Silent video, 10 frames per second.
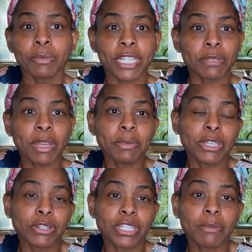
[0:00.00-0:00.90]
Because maybe
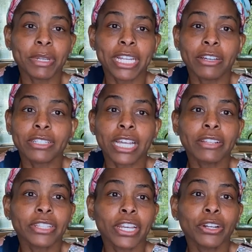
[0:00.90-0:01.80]
there's somebody else
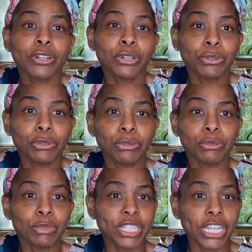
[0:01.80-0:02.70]
out there
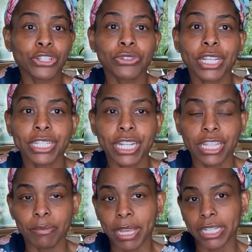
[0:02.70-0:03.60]
who was interested
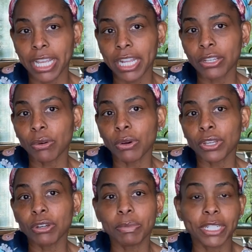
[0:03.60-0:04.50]
in the Manketti
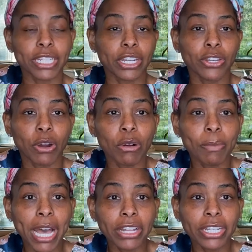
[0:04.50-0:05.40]
oil but didn't know
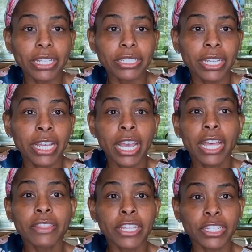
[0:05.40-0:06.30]
about it.
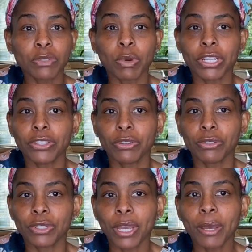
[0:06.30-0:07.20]
This is one of
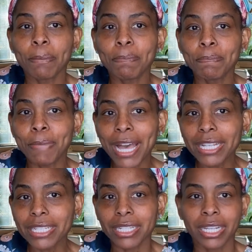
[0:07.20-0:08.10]
those
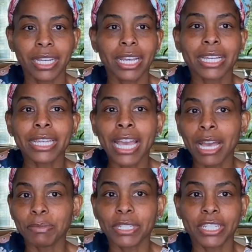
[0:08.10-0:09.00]
best
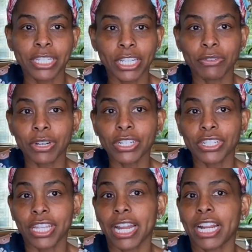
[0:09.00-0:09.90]
kept
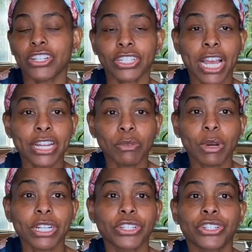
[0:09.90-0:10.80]
secrets that I just kind of
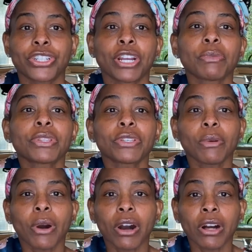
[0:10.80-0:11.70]
wanted to share with
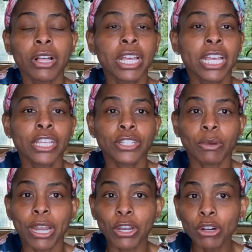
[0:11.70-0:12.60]
you all.
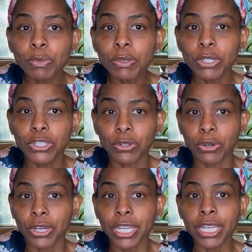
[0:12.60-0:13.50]
So I hope you
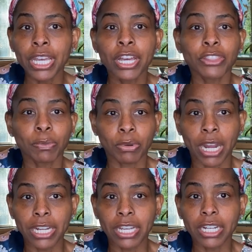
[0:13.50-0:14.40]
enjoy the
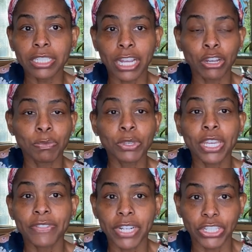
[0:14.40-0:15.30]
product. I hope you
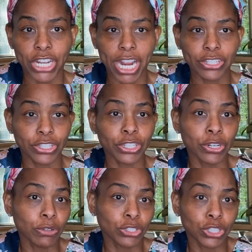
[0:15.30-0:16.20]
give it a chance,
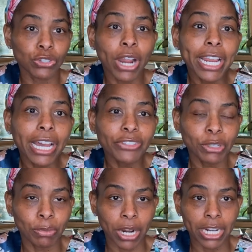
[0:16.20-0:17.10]
you know, to try out
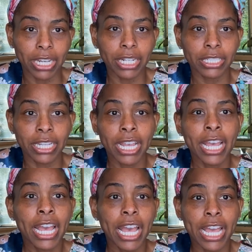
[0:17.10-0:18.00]
the product.
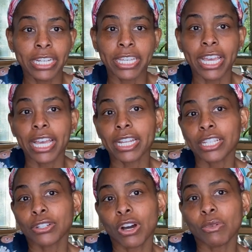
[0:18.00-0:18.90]
And again,
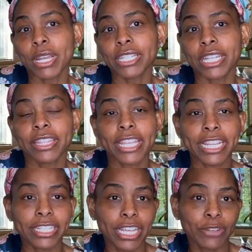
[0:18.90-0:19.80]
as always,
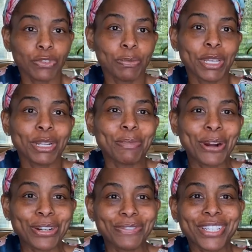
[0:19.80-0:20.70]
thanks again for being a
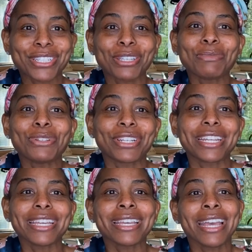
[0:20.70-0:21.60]
part of this
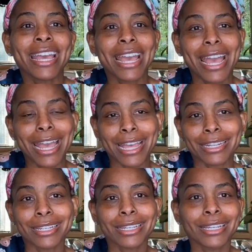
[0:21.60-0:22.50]
community.
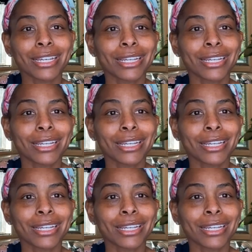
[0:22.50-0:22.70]
And